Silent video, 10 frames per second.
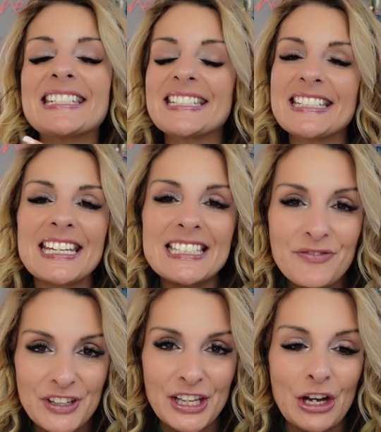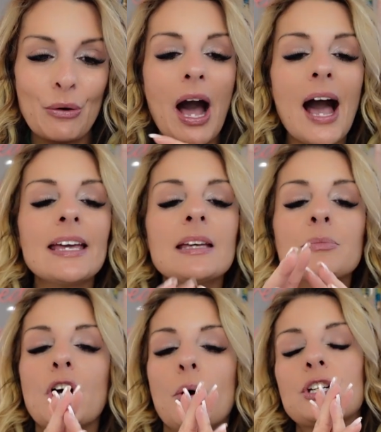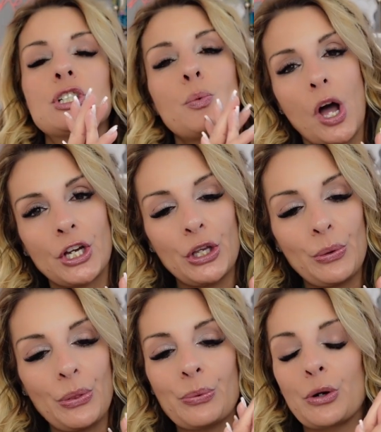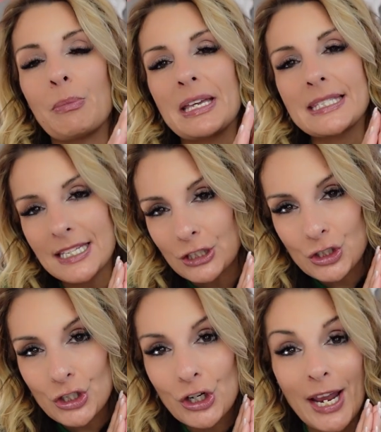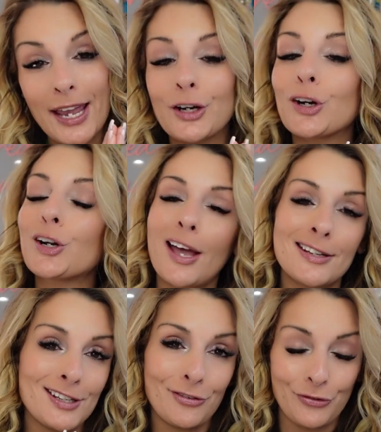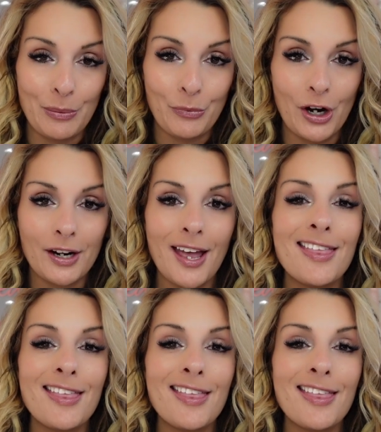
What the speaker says: today's video, I am going to walk you through my signature anchored ID framework.